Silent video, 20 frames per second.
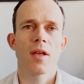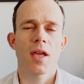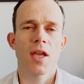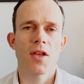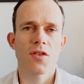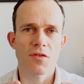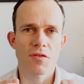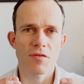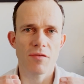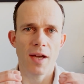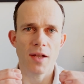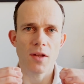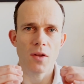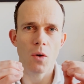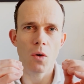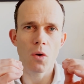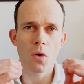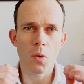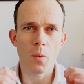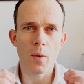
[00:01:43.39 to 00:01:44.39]
is in fact
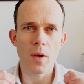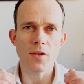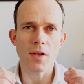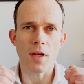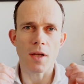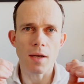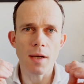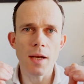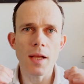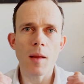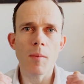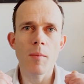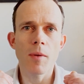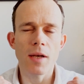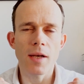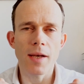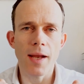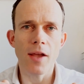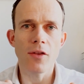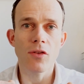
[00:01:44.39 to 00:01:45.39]
always a little
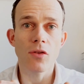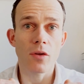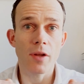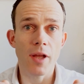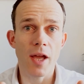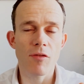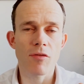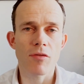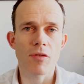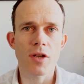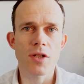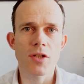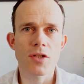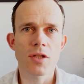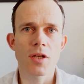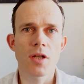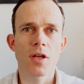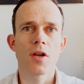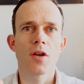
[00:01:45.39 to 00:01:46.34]
bit less on average